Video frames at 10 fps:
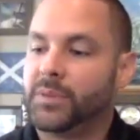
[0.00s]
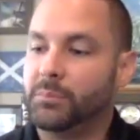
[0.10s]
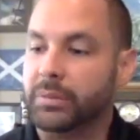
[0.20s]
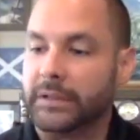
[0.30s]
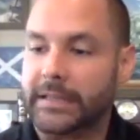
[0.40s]

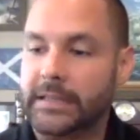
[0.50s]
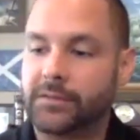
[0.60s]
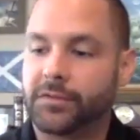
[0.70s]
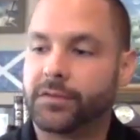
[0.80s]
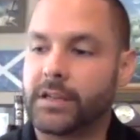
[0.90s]

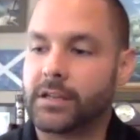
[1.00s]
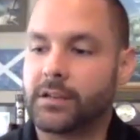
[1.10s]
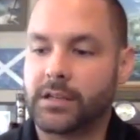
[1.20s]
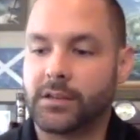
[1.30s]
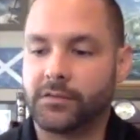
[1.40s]
belief
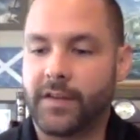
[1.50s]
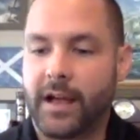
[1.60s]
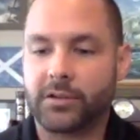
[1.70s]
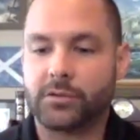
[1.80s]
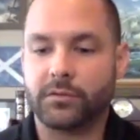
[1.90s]
in the
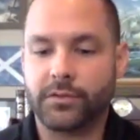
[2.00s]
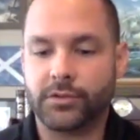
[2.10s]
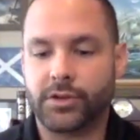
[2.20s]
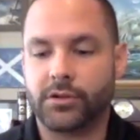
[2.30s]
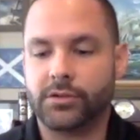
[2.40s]
value of the
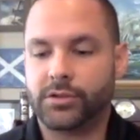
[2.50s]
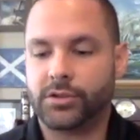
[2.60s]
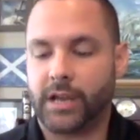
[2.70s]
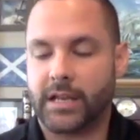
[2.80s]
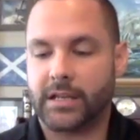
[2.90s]

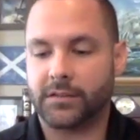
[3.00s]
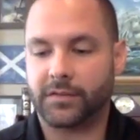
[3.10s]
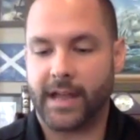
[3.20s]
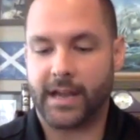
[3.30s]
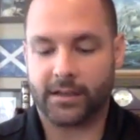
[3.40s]
church, and in the
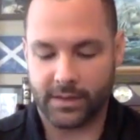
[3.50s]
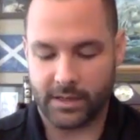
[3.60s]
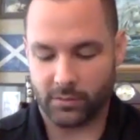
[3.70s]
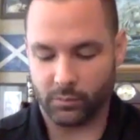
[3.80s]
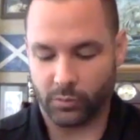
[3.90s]
fact
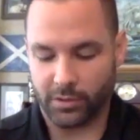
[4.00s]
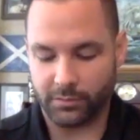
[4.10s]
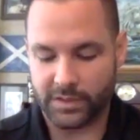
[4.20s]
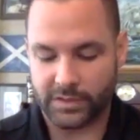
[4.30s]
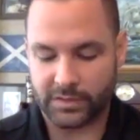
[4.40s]
that one of the
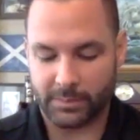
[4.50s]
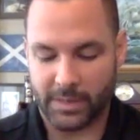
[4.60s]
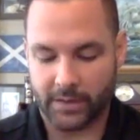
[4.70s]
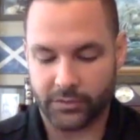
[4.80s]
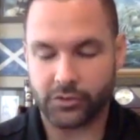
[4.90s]
reasons I
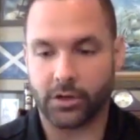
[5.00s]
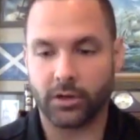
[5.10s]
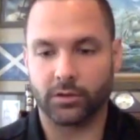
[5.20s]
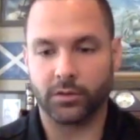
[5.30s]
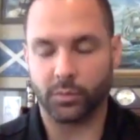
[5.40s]
might have
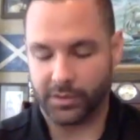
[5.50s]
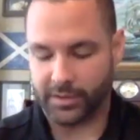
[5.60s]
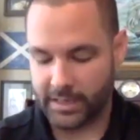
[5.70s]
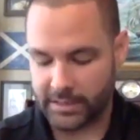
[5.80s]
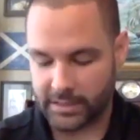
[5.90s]
struggled with
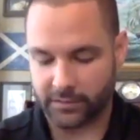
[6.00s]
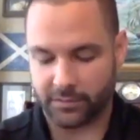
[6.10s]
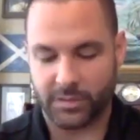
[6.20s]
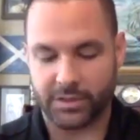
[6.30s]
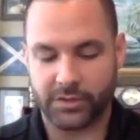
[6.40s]
the idea
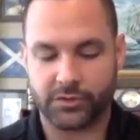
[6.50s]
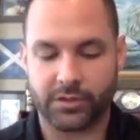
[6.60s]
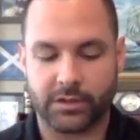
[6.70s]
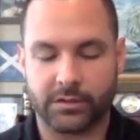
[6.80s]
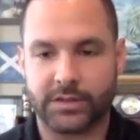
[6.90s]
of
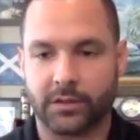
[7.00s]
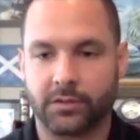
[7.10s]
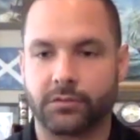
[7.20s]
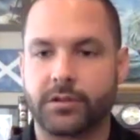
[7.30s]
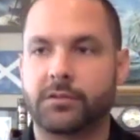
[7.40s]
ministry as a
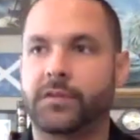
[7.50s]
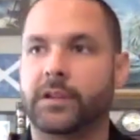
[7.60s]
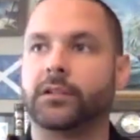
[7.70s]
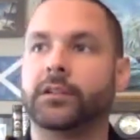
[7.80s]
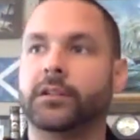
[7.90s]
career
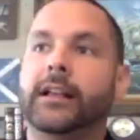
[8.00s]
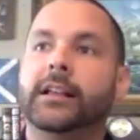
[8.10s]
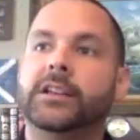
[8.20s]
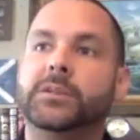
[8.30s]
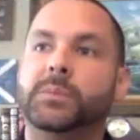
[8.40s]
field
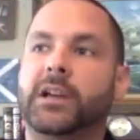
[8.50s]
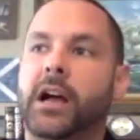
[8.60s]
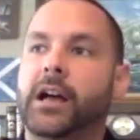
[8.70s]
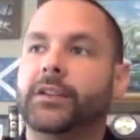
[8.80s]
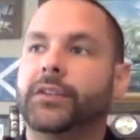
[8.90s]
is
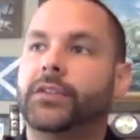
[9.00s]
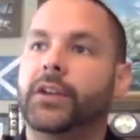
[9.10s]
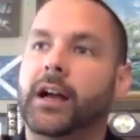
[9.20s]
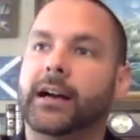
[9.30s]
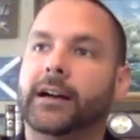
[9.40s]
because
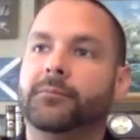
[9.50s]
I